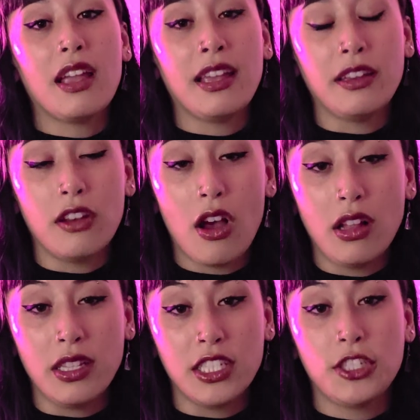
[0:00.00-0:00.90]

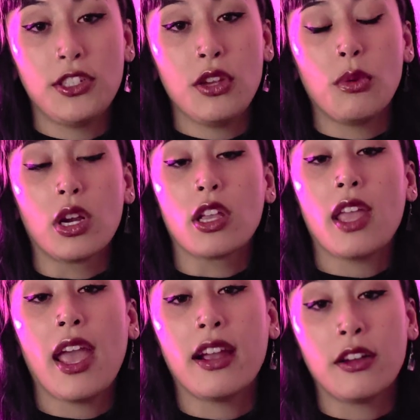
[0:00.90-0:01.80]
acknowledged. You are
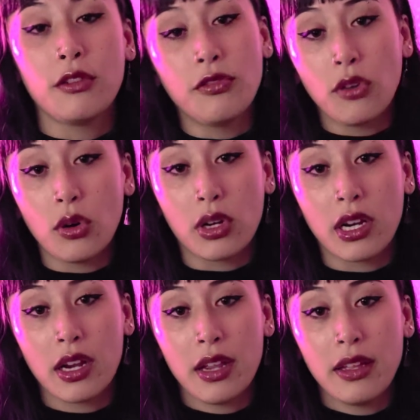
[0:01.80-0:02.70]
cared
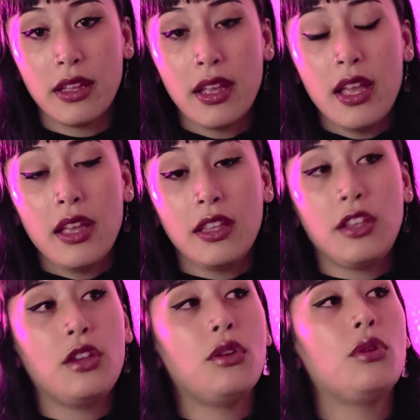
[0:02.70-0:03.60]
for.
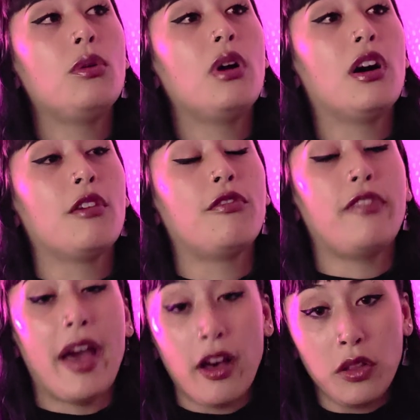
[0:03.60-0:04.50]
You are
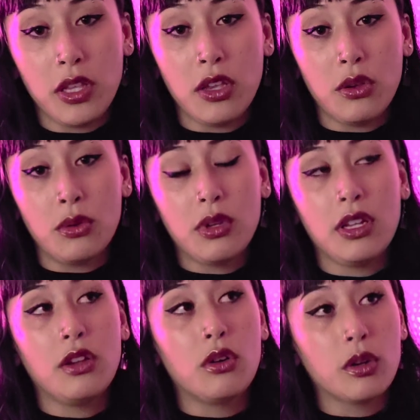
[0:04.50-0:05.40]
valued.
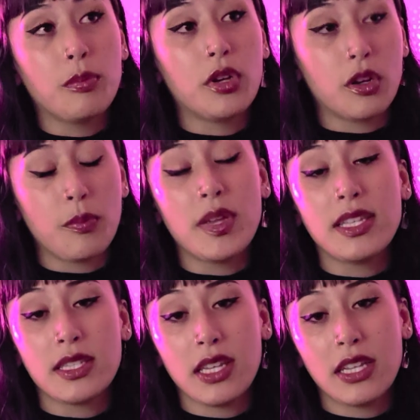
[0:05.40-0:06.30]
Your
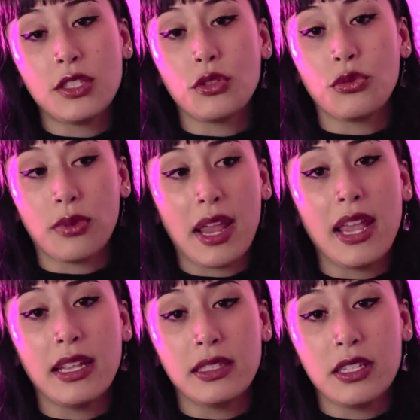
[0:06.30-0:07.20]
purpose is
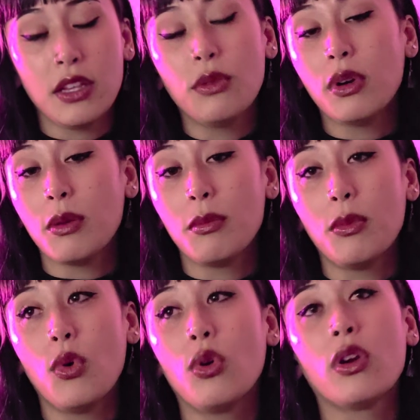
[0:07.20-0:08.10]
great. You are
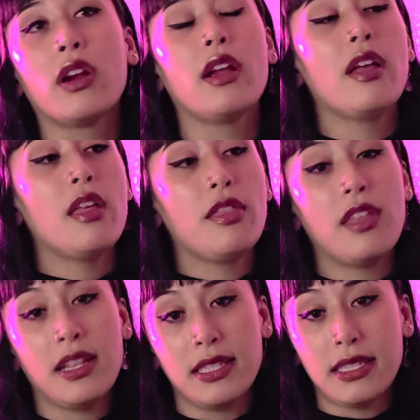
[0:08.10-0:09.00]
more
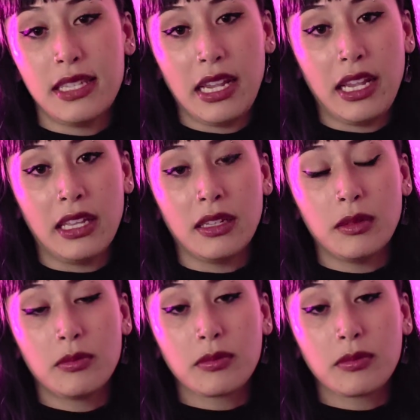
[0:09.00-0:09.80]
than seen.